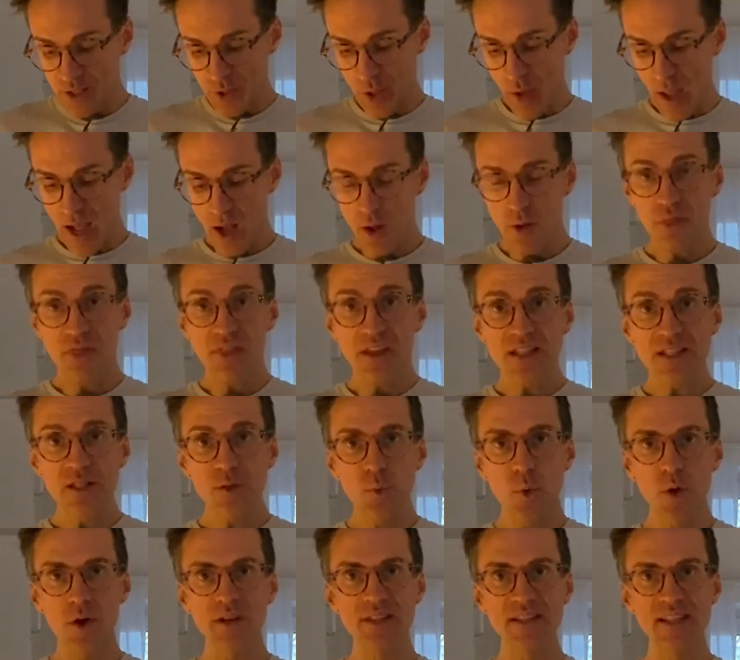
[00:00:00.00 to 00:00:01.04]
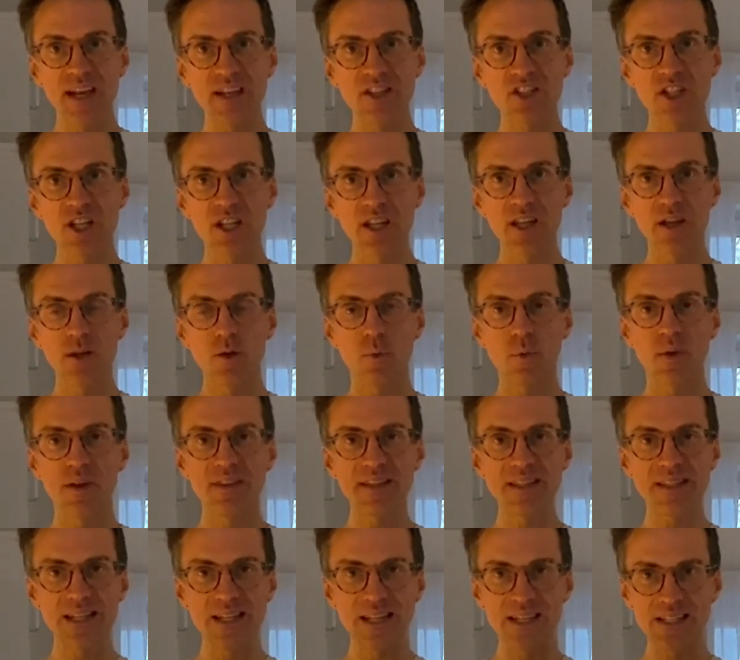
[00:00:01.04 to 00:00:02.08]
So how this works actually
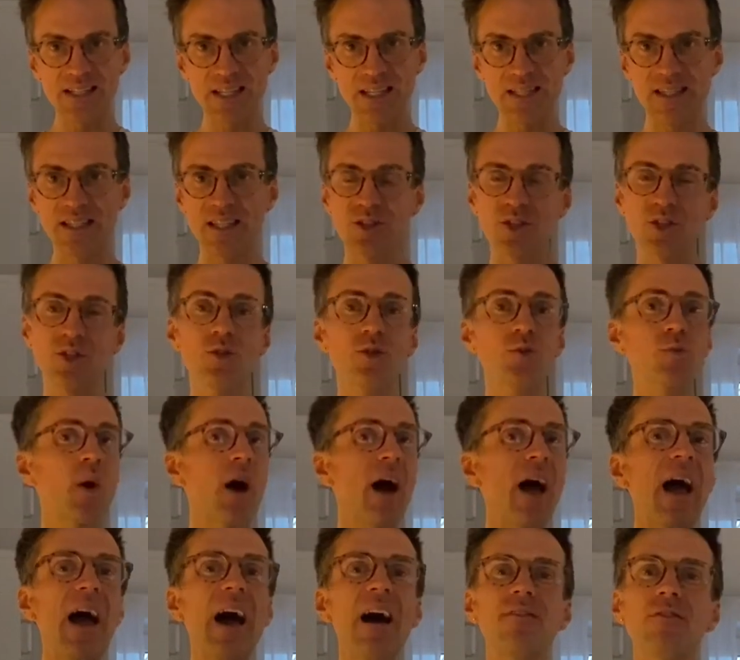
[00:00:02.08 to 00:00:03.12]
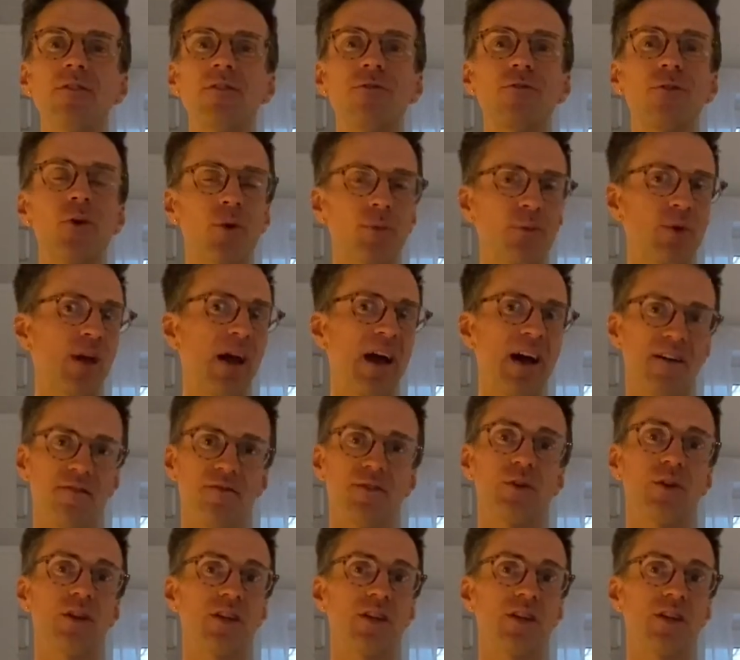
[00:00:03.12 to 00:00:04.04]
with these little tins, you can use whatever form you have.